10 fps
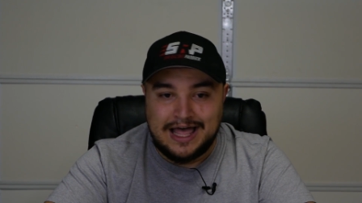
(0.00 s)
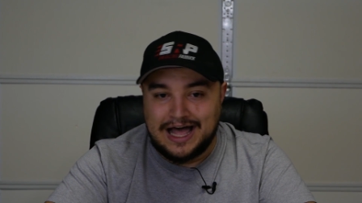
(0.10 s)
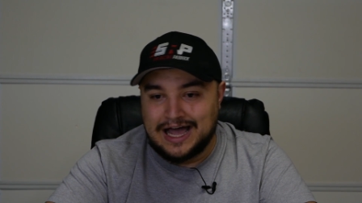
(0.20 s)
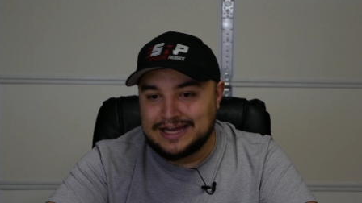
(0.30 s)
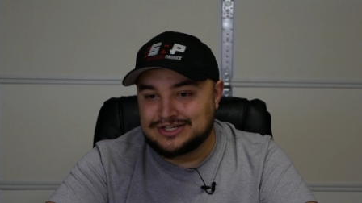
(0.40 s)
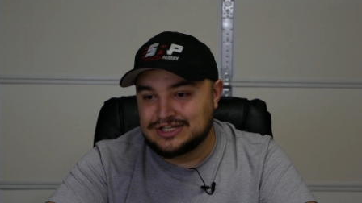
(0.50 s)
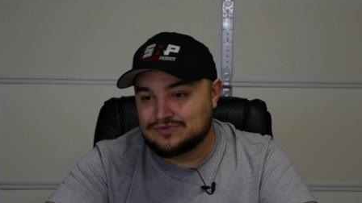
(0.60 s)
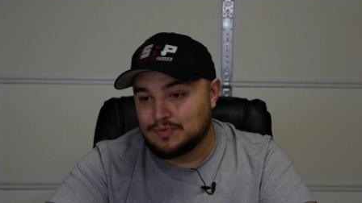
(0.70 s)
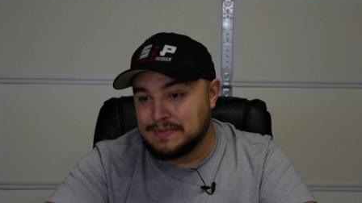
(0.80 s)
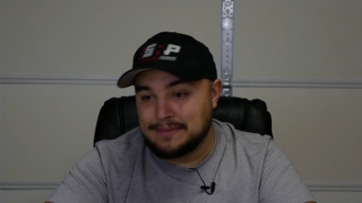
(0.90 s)
I just
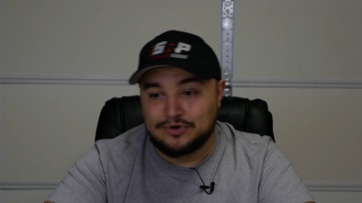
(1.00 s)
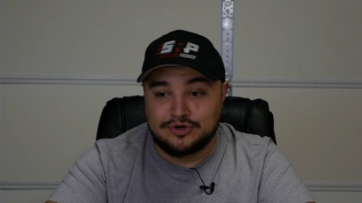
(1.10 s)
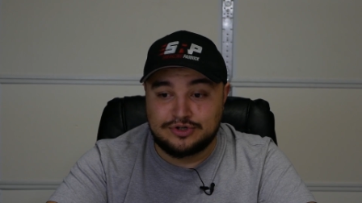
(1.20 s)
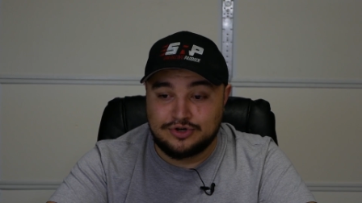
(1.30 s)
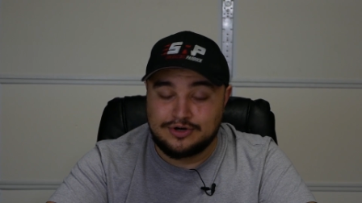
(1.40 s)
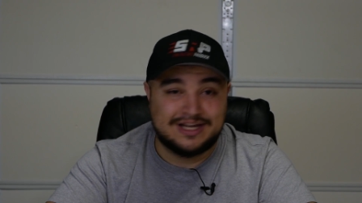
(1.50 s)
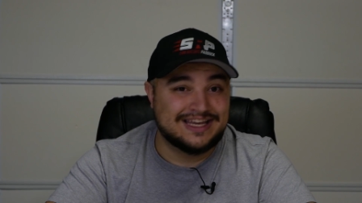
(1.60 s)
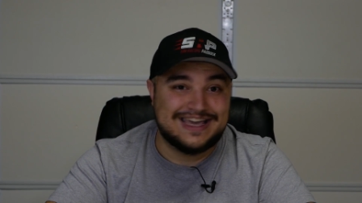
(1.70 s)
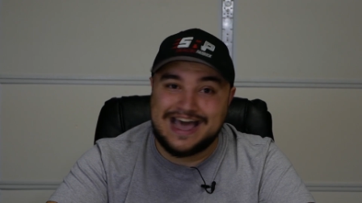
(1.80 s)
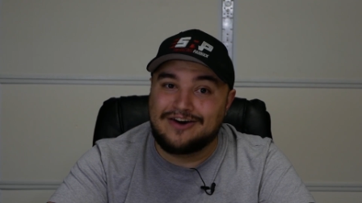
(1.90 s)
remember
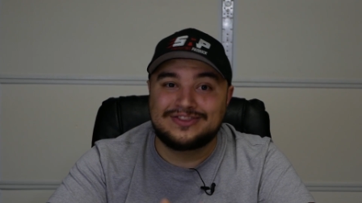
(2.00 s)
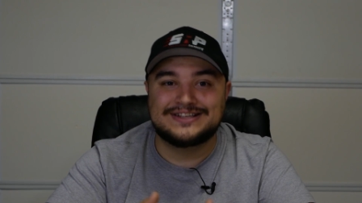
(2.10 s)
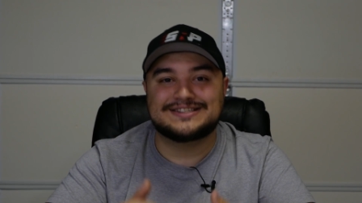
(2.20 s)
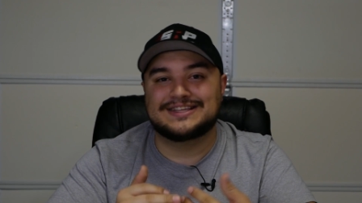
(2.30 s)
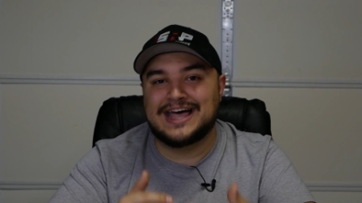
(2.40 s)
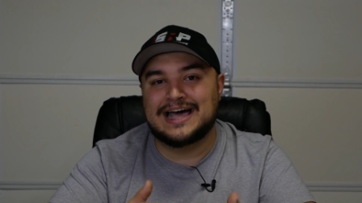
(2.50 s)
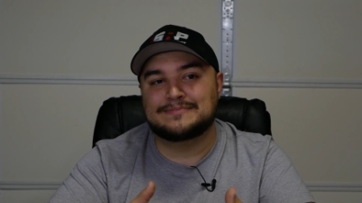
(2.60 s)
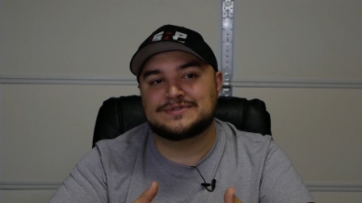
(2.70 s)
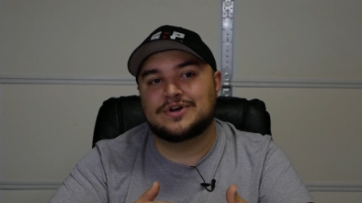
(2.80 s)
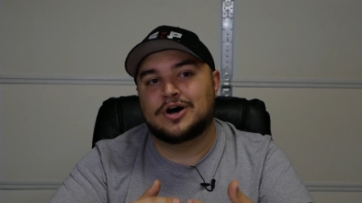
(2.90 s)
turning countless
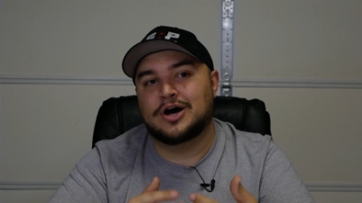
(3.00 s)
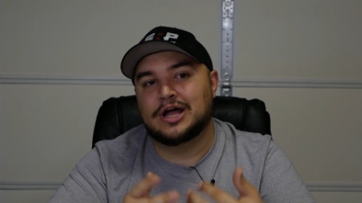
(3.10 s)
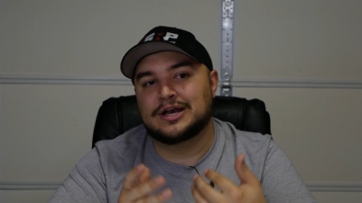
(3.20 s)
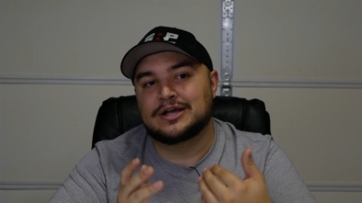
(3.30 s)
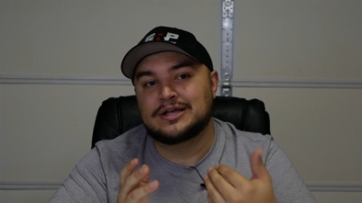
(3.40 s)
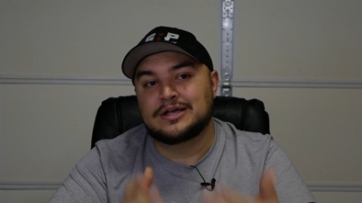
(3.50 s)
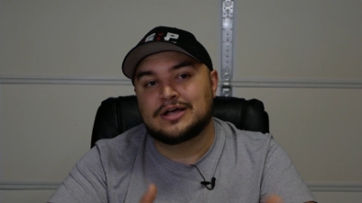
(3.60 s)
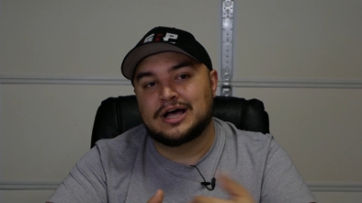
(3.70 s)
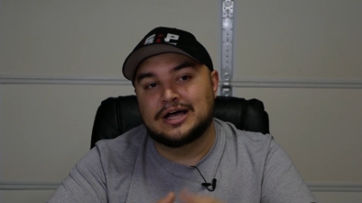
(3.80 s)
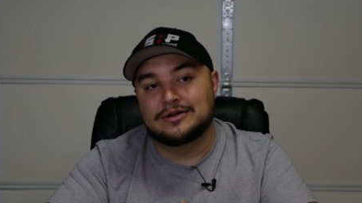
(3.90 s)
laps on
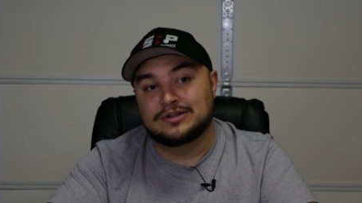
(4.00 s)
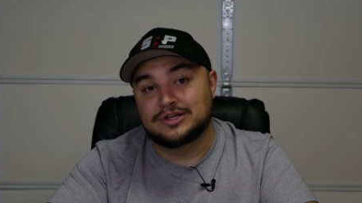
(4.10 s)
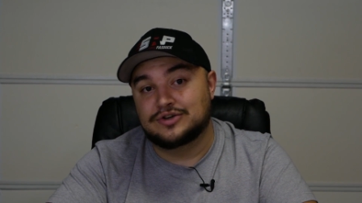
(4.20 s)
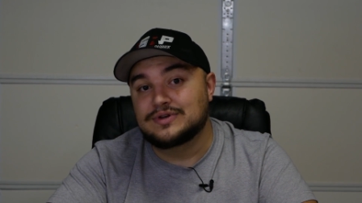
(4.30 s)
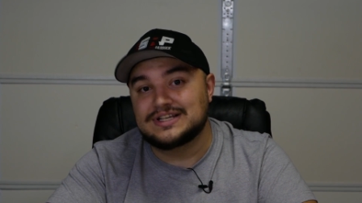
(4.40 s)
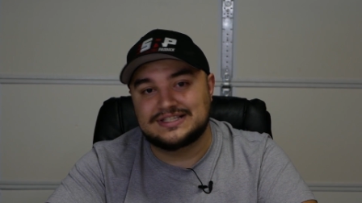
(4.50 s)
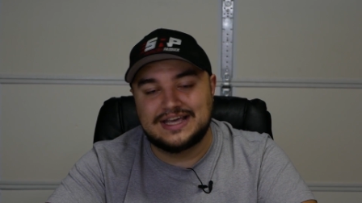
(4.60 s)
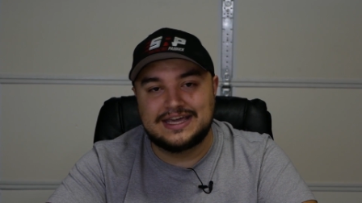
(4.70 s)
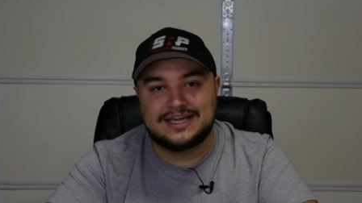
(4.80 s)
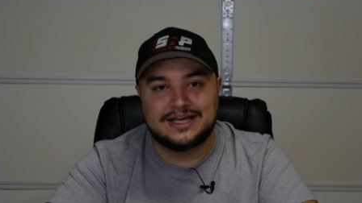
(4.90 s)
uh, Laguna
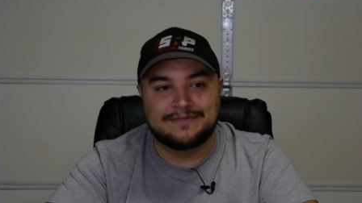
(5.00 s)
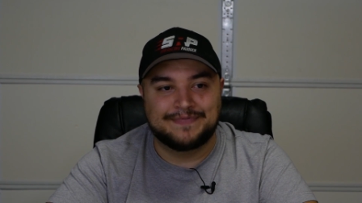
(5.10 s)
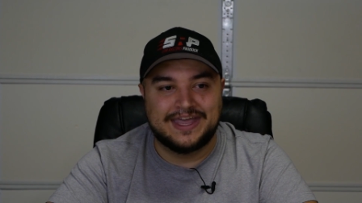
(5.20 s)
Seca.